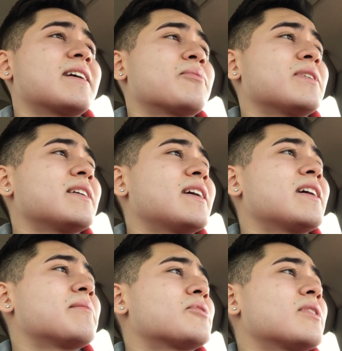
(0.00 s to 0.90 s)
I really
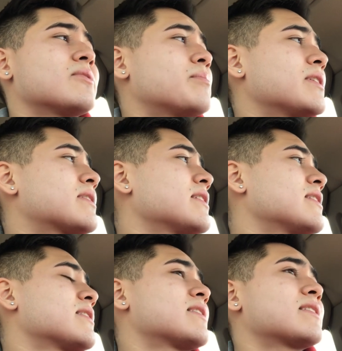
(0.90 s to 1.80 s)
am trying to do big
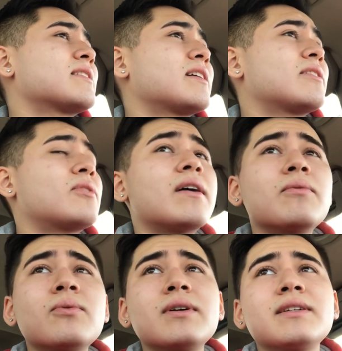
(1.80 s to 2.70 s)
things. I know
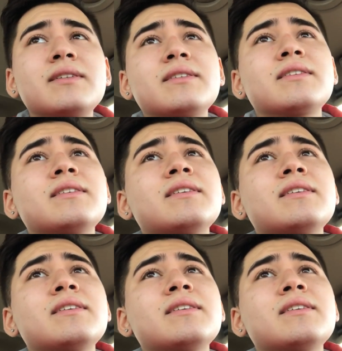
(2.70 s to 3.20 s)
everyone is.